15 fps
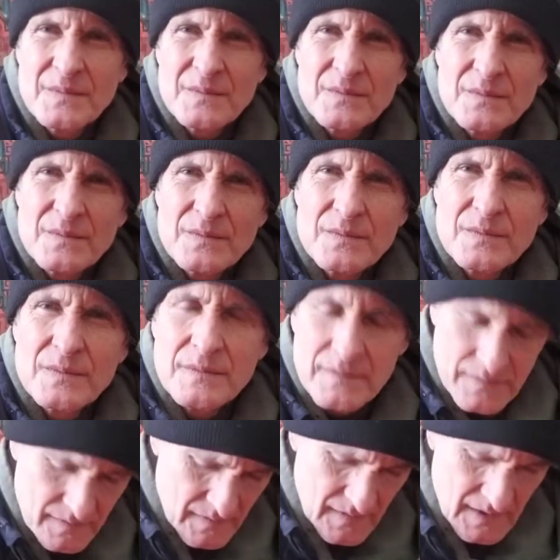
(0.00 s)

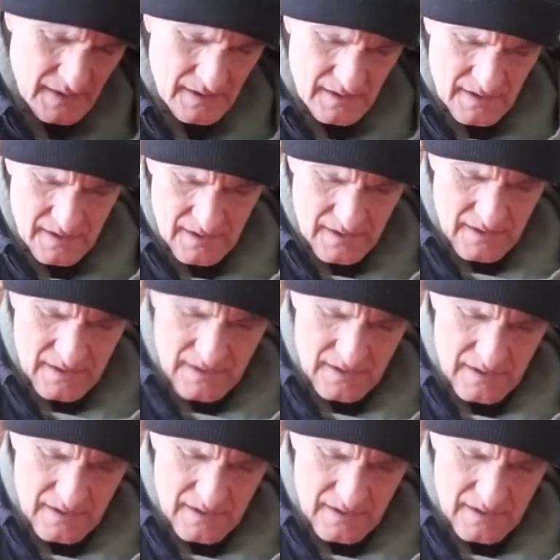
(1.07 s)
(no one is talking)